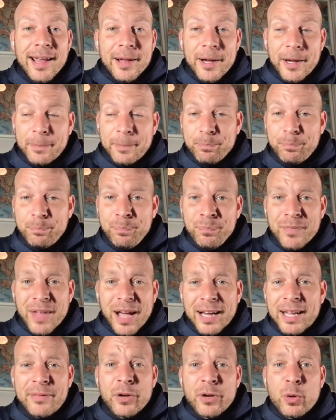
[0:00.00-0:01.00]
I'll
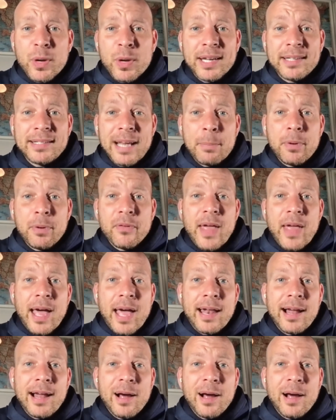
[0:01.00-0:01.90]
give you a quick example of that.